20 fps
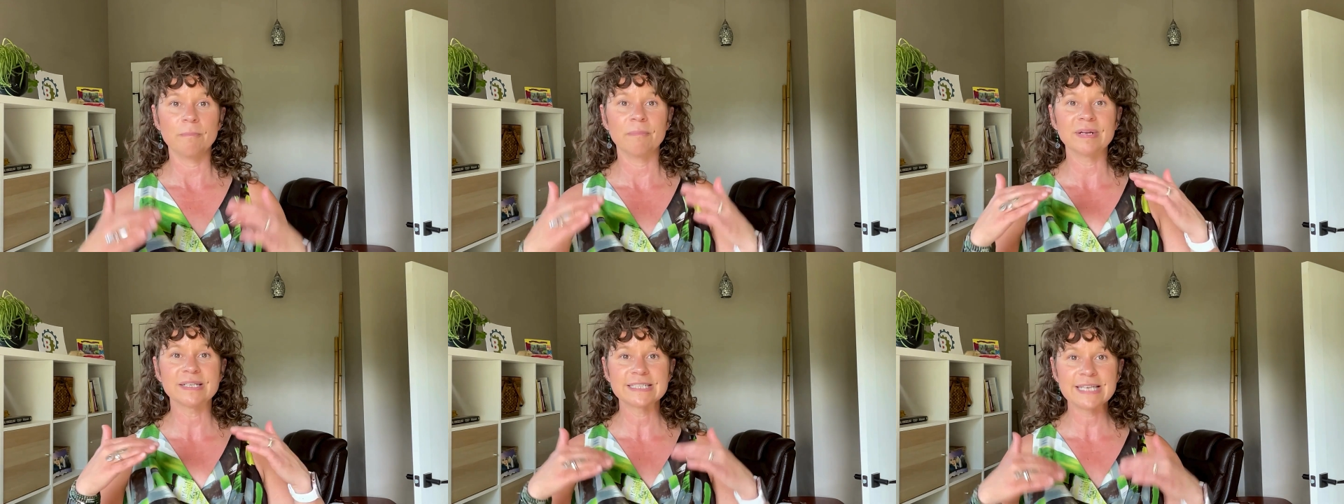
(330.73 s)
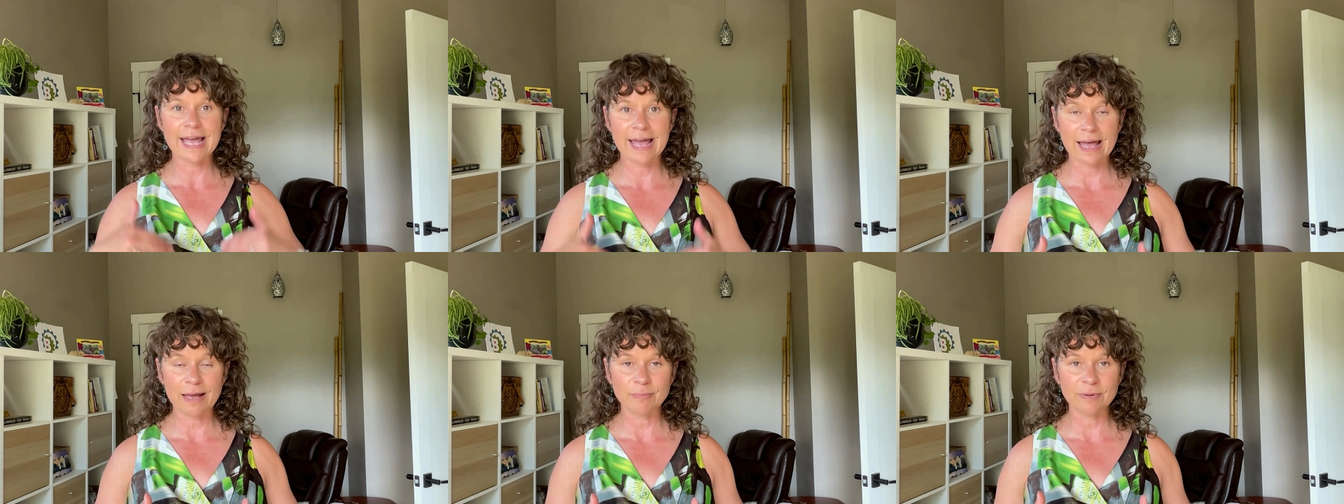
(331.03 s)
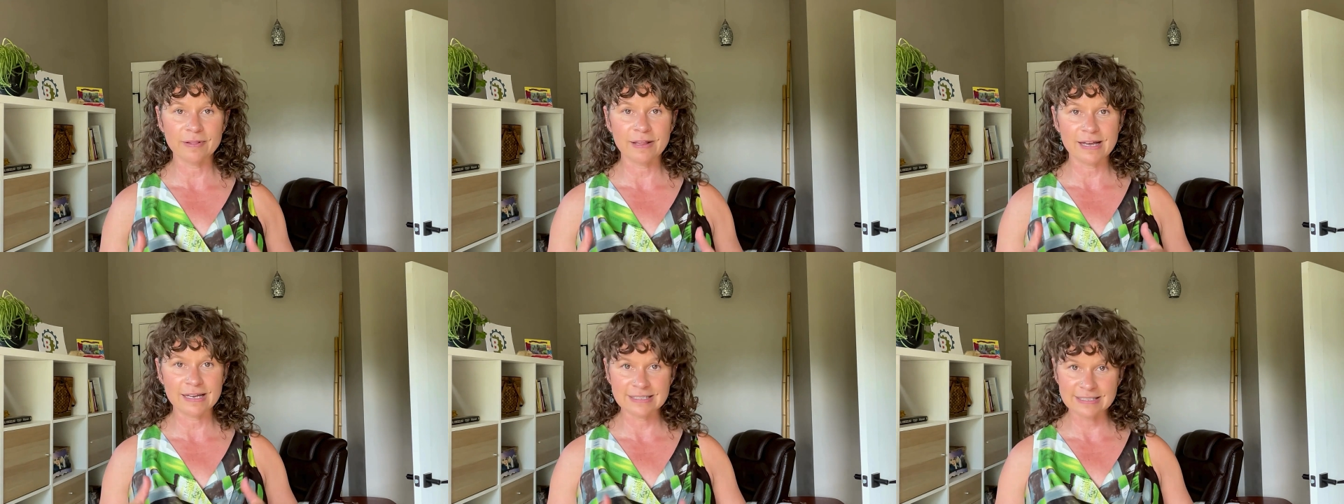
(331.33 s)

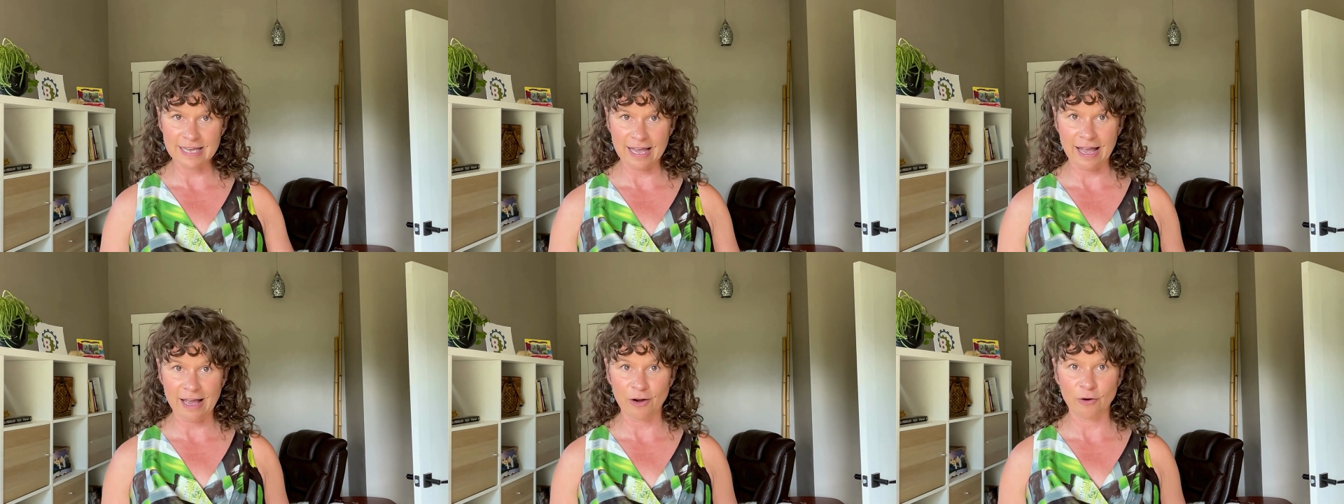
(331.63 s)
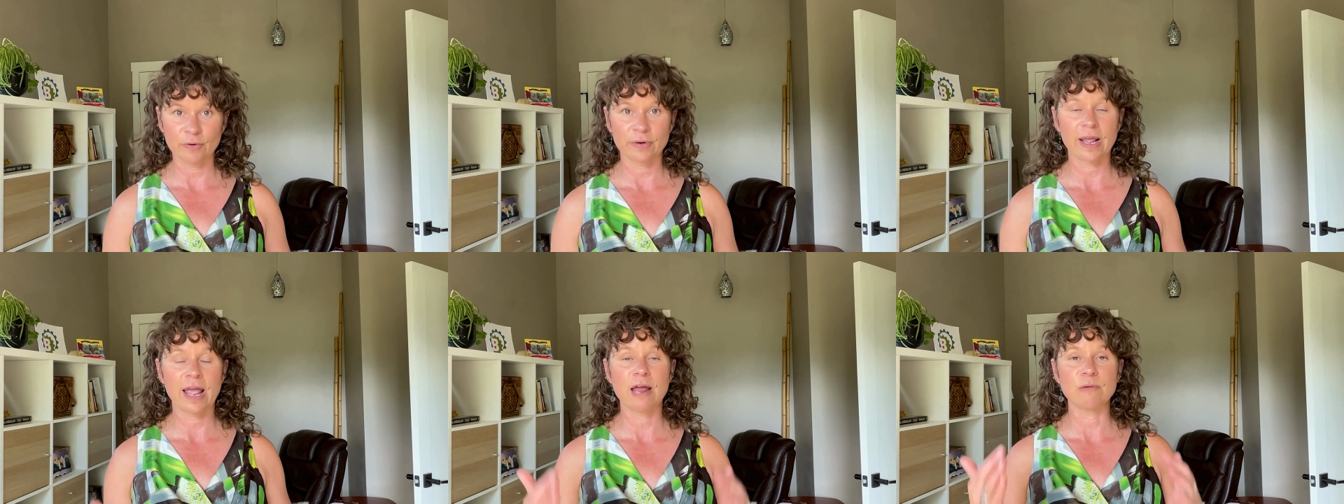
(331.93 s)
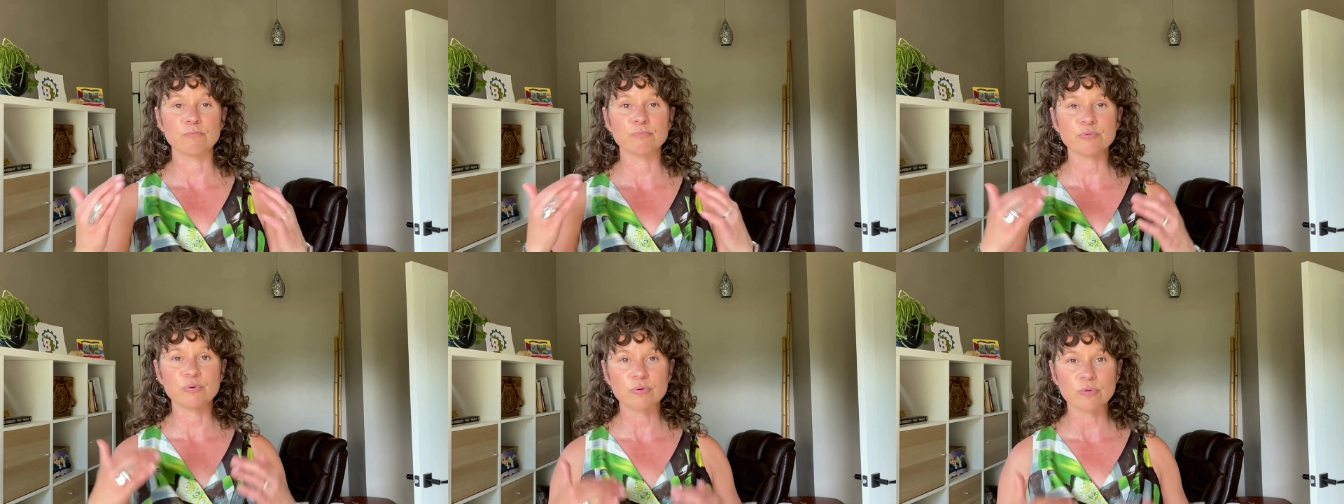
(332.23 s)
metabolize out,
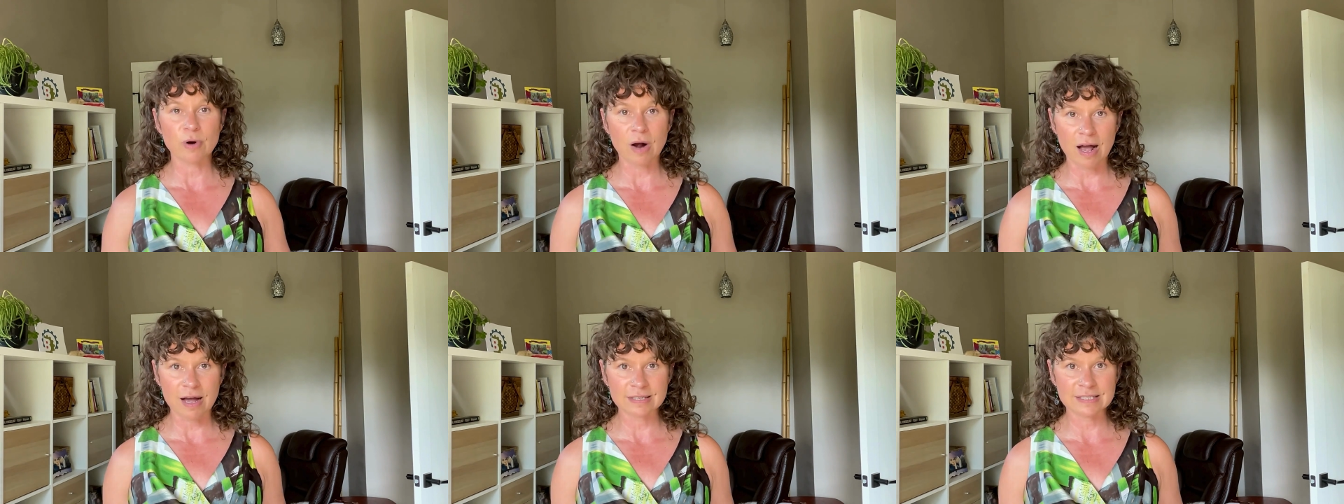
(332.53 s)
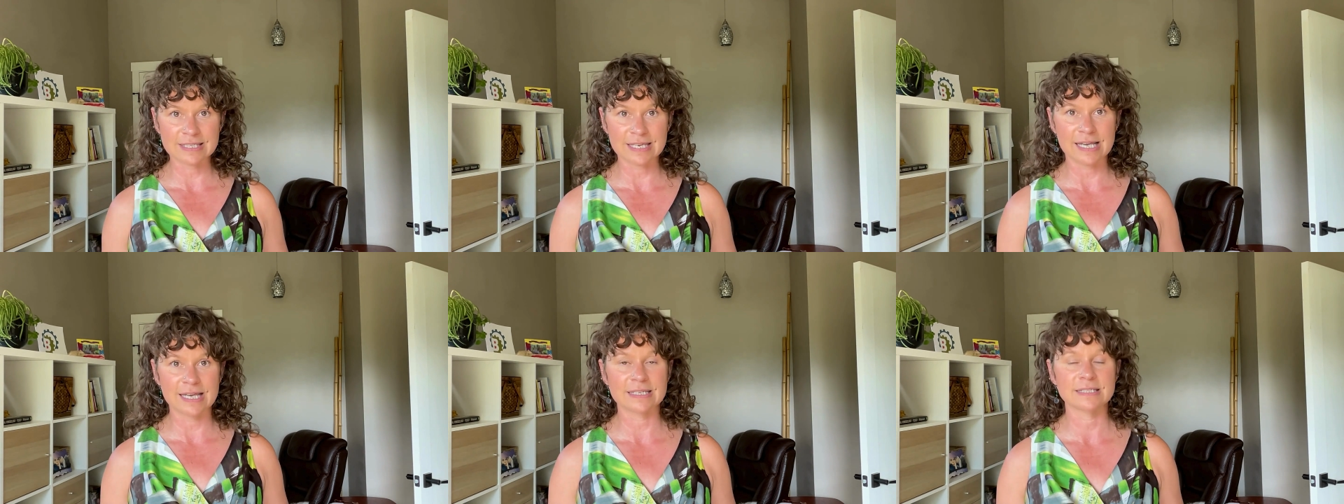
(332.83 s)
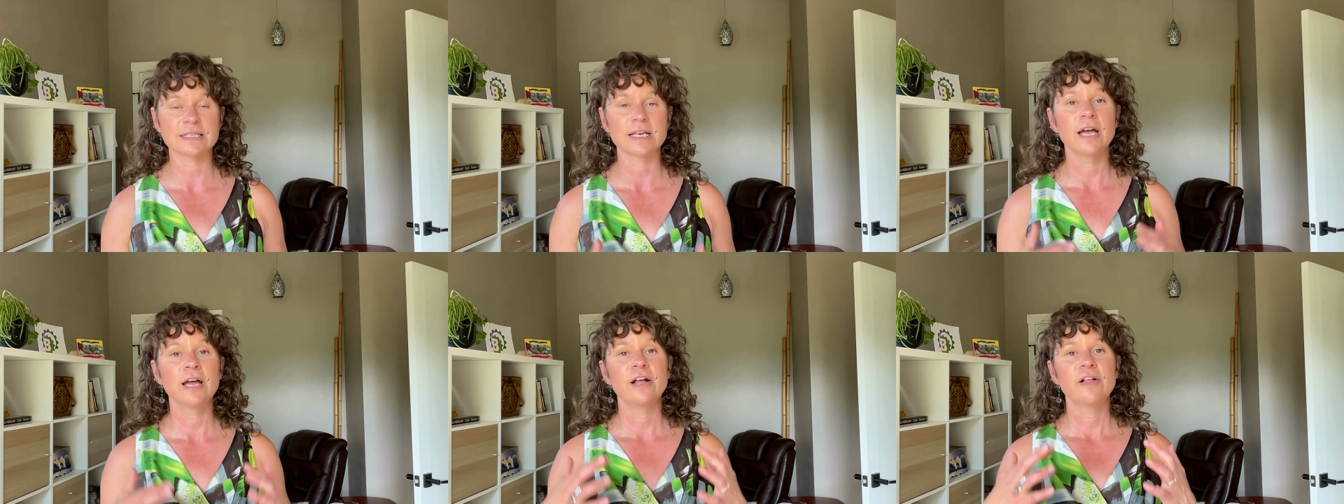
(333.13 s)
and process